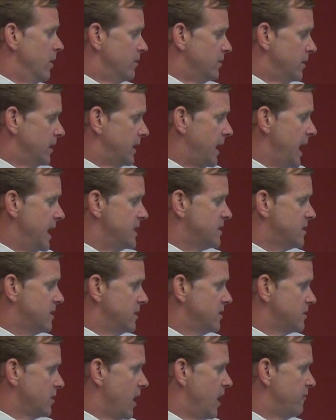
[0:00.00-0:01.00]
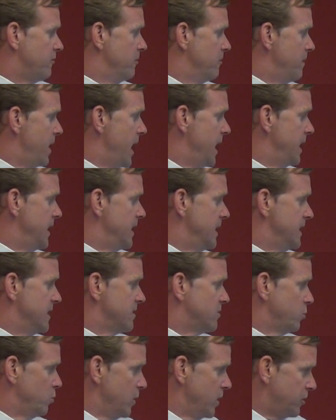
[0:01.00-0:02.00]
the case that is often made
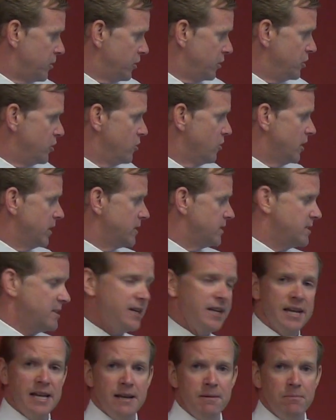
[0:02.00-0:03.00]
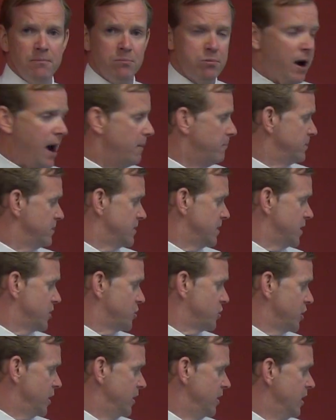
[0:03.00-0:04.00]
is with the New York City
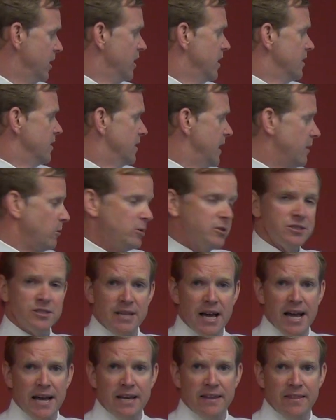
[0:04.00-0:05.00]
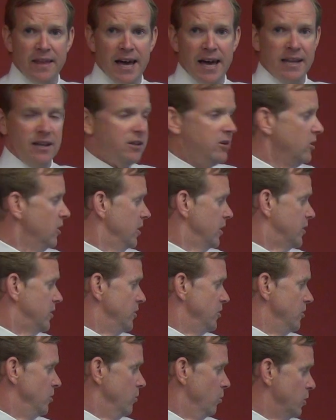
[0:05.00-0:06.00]
proposition, they will say that, look,
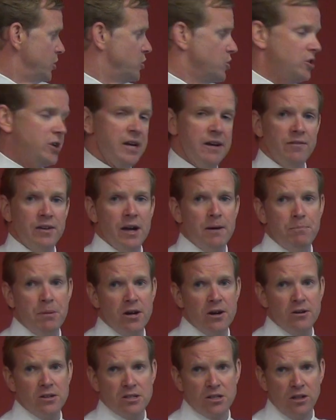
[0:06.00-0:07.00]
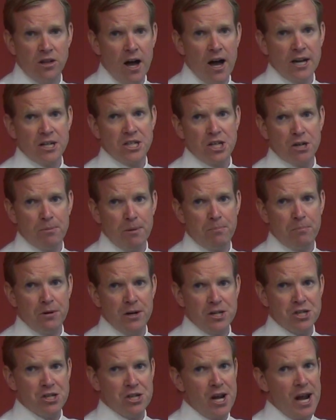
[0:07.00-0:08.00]
what you're giving up here is long-term
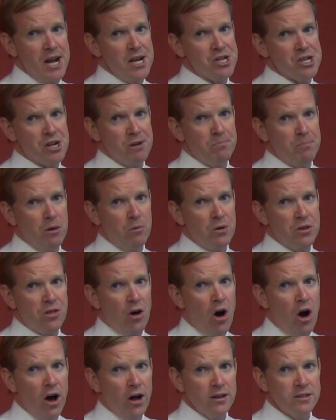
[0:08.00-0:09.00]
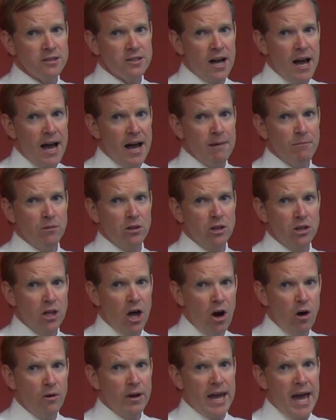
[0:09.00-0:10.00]
appreciation, but with all-time
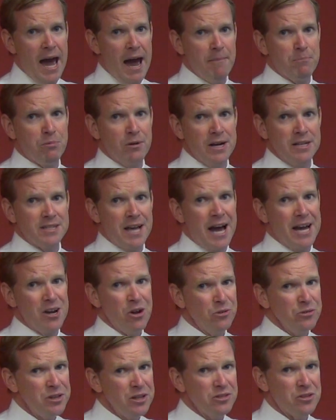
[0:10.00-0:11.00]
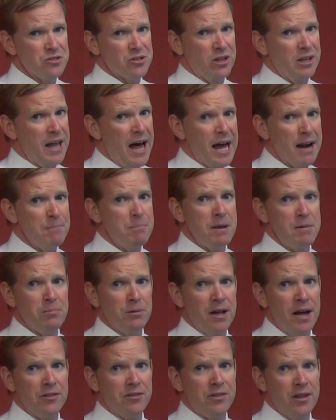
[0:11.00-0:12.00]
low cap rates, I don't think there's a lot of
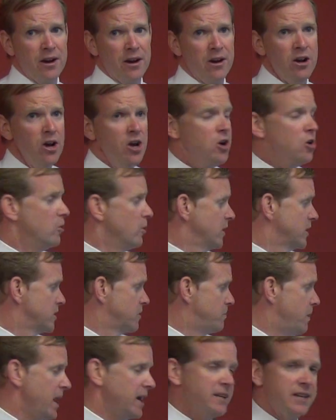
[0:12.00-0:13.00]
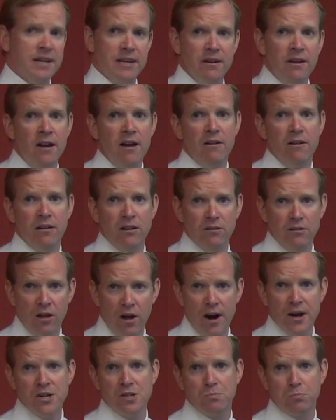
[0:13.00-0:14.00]
people out there who are expecting
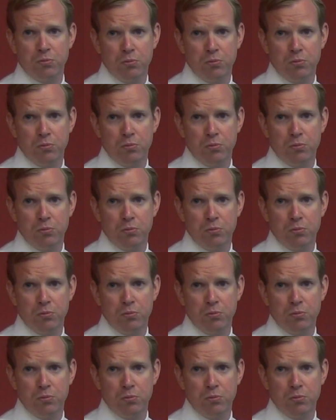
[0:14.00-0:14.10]
large